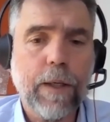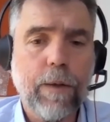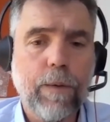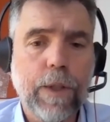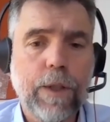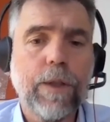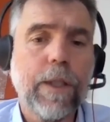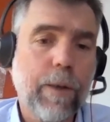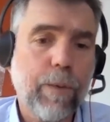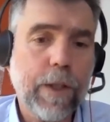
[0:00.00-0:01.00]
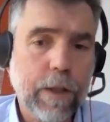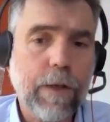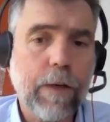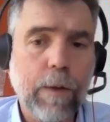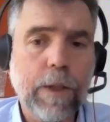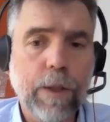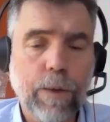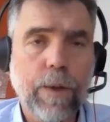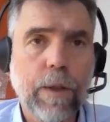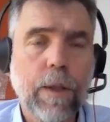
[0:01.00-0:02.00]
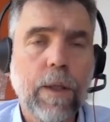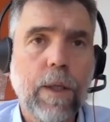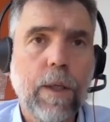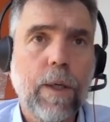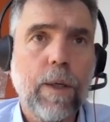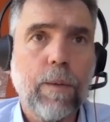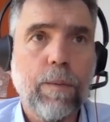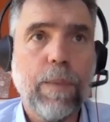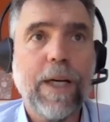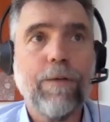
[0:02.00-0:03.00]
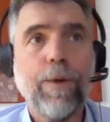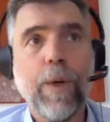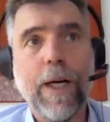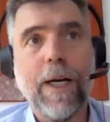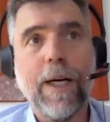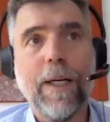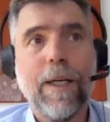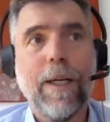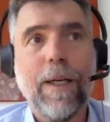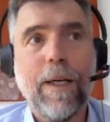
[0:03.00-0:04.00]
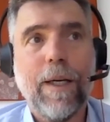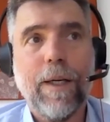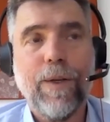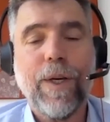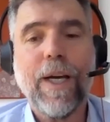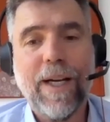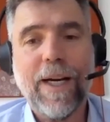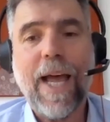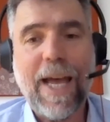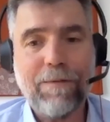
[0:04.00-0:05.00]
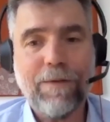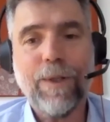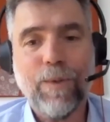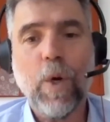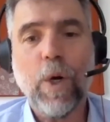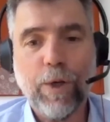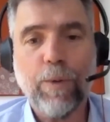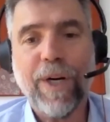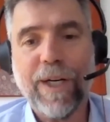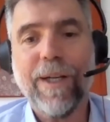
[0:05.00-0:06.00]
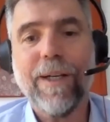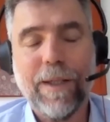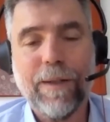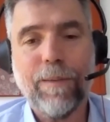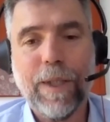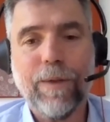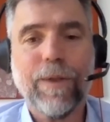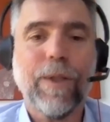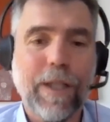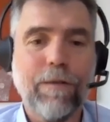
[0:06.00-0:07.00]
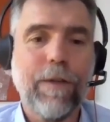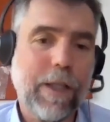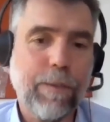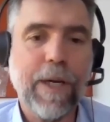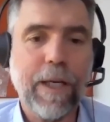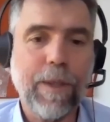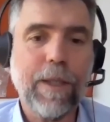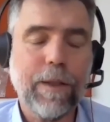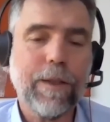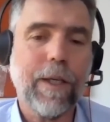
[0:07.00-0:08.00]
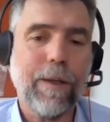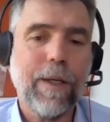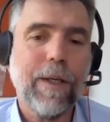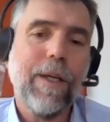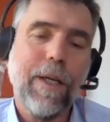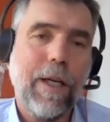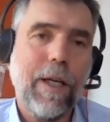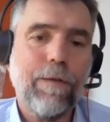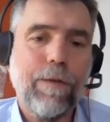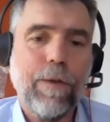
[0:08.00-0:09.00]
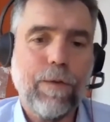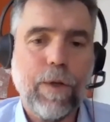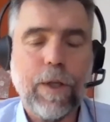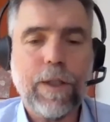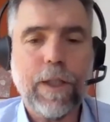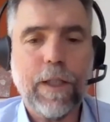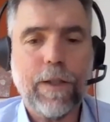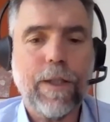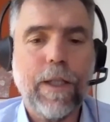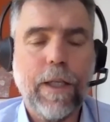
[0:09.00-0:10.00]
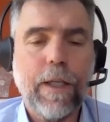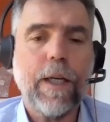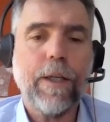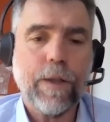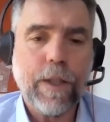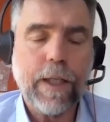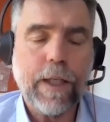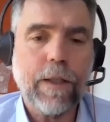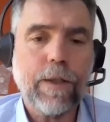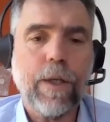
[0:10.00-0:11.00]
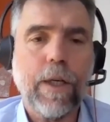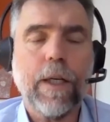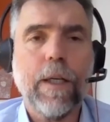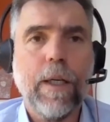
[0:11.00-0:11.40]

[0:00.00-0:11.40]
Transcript: reducing their risk of having children. But if you are, you can't have it while you're pregnant because it can affect your baby. So if you've got TSC and you're taking this drug